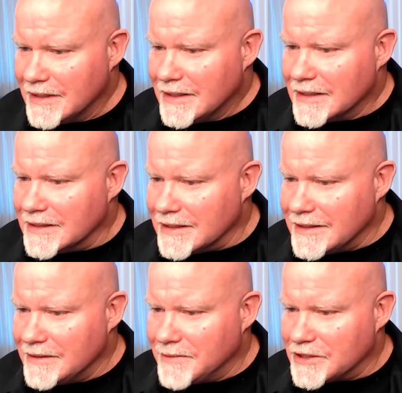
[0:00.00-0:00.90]

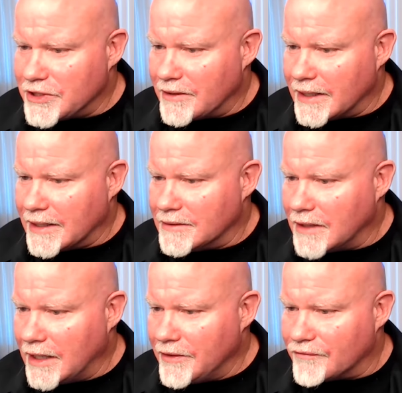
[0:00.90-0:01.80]
Lillian McSherry.
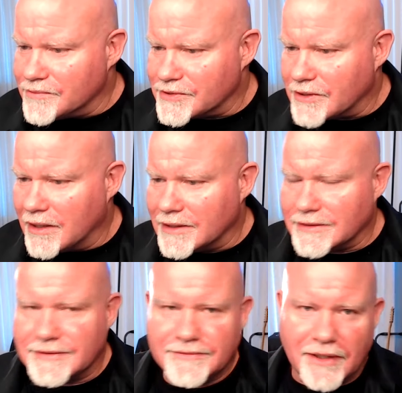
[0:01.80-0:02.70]
Hi there from
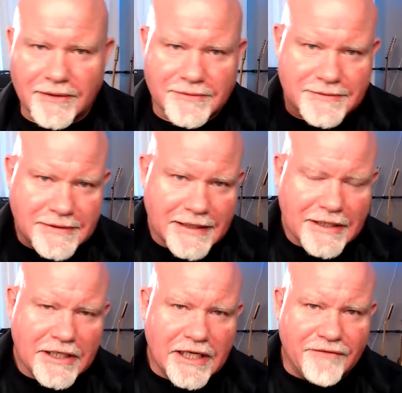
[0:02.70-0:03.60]
Scotland. Well,
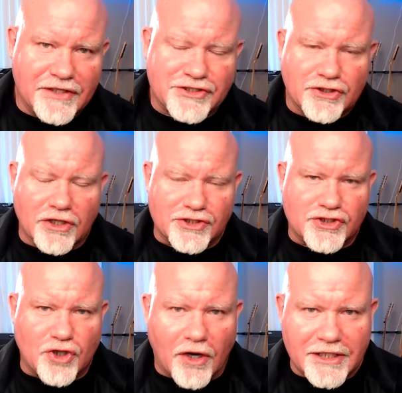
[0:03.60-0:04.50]
if it's not
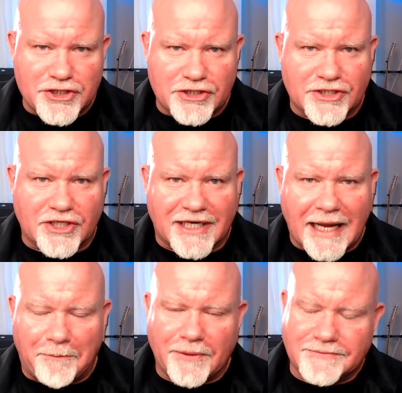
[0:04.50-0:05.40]
Scottish, it's
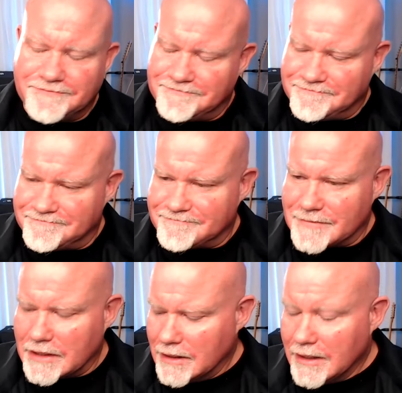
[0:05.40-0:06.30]
crap.
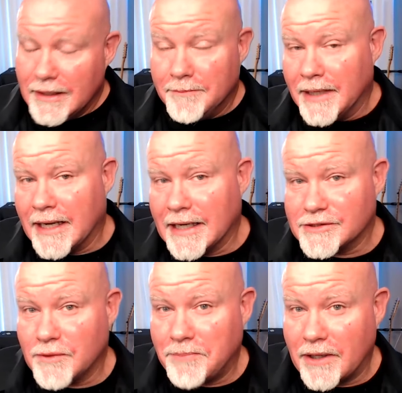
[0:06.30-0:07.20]
May I
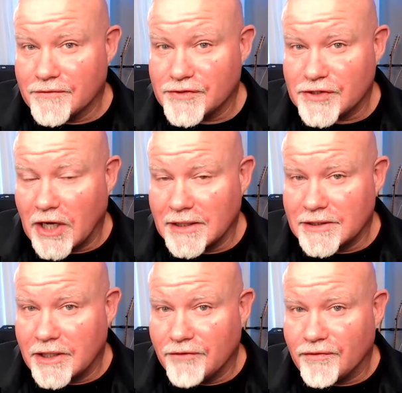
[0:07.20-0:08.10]
ask what part of
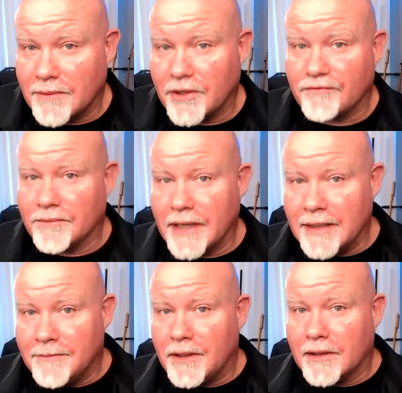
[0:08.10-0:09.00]
Scotland are you from? Are you from
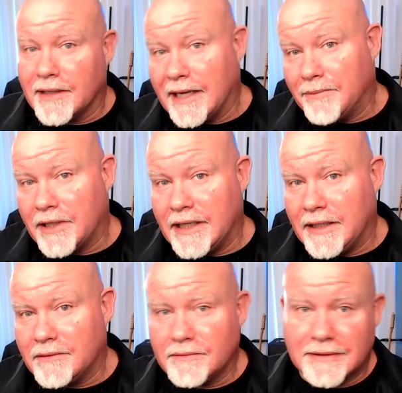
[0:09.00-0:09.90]
Edinburgh,
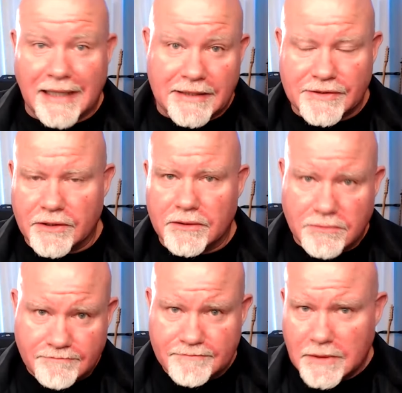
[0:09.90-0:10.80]
Aberdeen,
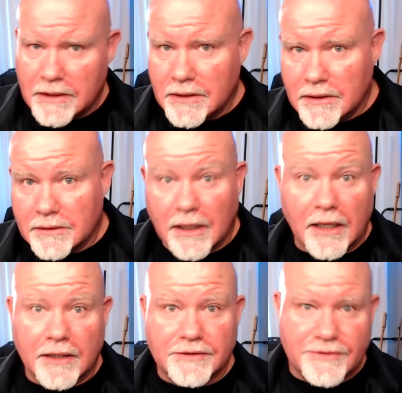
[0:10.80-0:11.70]
Glasgow,
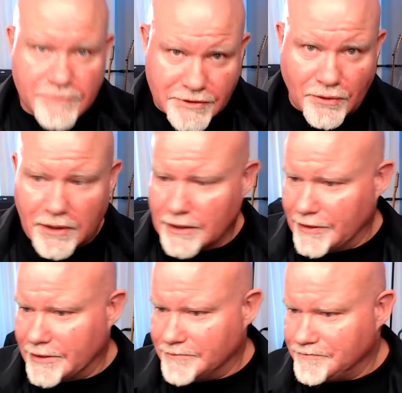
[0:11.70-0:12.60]
Largs? What's going on
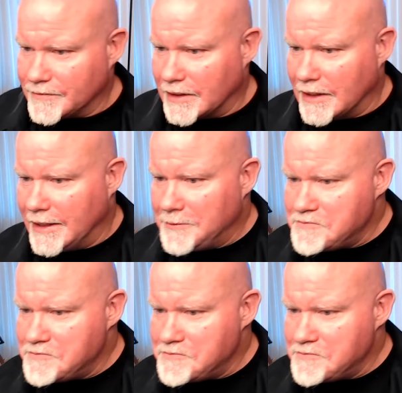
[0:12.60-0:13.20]
there? Okay.